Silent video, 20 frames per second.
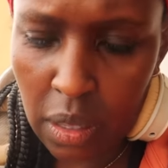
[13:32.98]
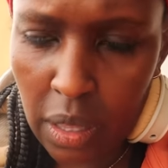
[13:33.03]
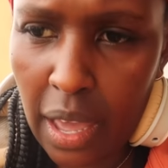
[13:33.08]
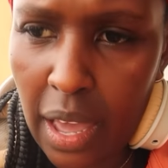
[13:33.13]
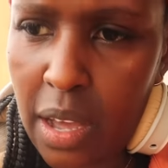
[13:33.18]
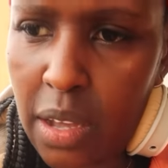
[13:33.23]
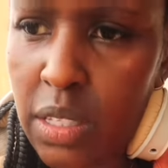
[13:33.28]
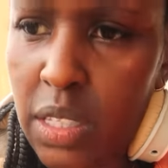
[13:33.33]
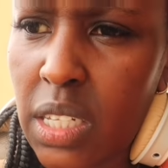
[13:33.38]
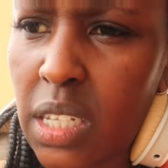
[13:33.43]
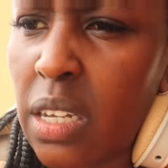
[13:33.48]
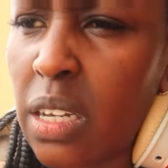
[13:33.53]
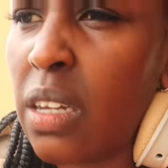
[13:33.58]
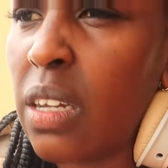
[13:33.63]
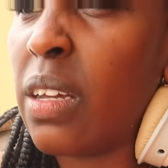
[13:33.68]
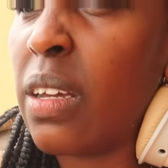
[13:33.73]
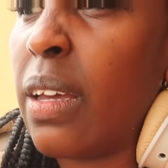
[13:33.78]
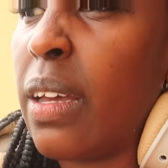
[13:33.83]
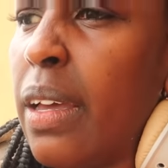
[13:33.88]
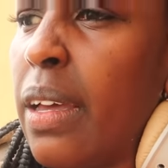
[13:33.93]
the house
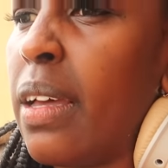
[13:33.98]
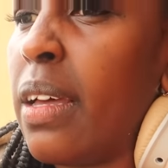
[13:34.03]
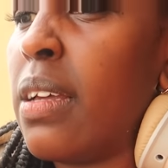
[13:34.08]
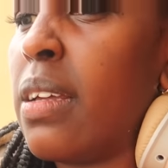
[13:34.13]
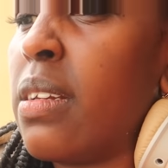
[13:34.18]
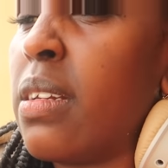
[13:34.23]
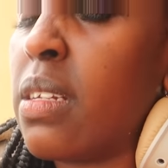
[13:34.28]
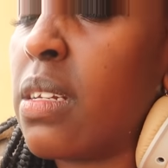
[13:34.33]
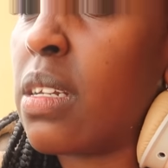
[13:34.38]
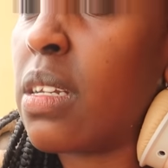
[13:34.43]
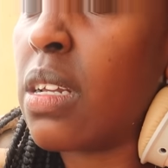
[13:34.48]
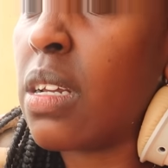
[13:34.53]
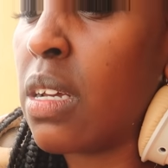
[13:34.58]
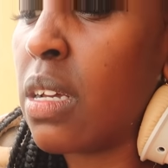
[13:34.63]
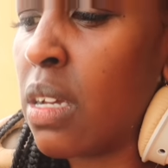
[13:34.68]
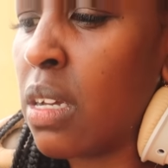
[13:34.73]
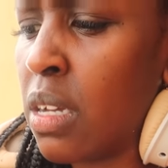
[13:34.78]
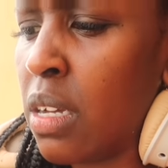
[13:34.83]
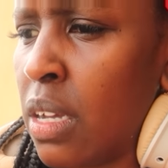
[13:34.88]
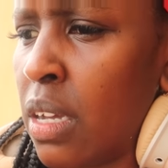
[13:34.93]
and
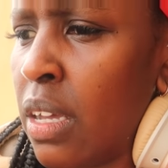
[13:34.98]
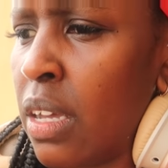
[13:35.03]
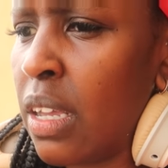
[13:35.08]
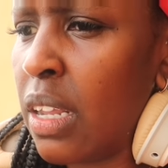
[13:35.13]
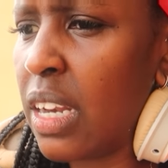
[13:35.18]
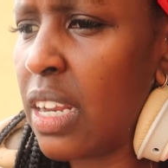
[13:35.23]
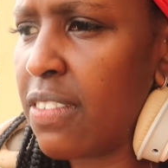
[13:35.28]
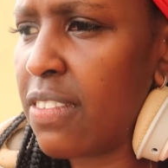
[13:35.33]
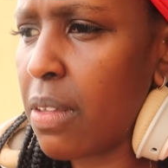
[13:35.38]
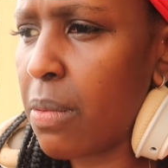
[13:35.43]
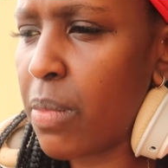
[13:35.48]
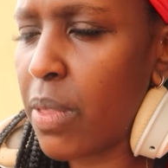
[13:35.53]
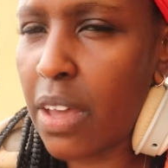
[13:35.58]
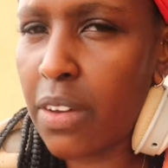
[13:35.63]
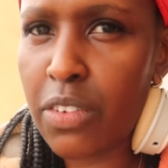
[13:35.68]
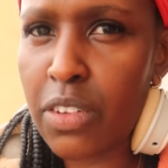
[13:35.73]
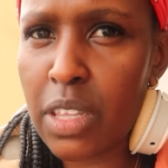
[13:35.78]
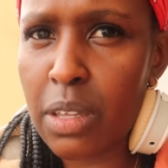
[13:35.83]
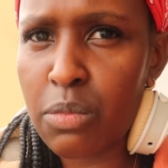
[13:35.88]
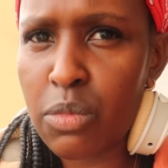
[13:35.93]
leave them
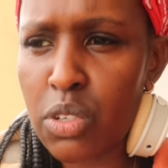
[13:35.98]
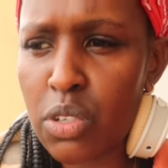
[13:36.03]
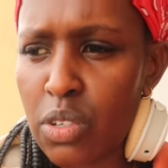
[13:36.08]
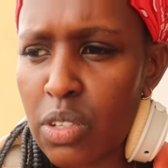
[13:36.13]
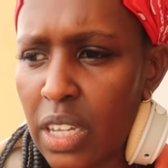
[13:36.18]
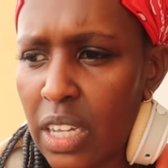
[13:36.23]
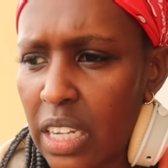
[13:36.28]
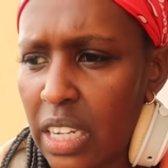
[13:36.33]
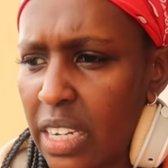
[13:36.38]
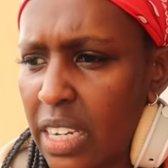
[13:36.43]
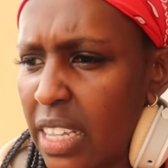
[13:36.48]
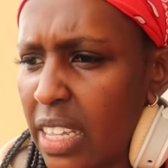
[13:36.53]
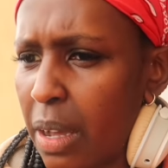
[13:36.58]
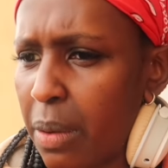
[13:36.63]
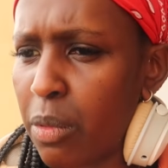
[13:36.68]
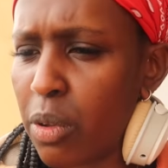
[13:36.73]
there for them to do the cleaning.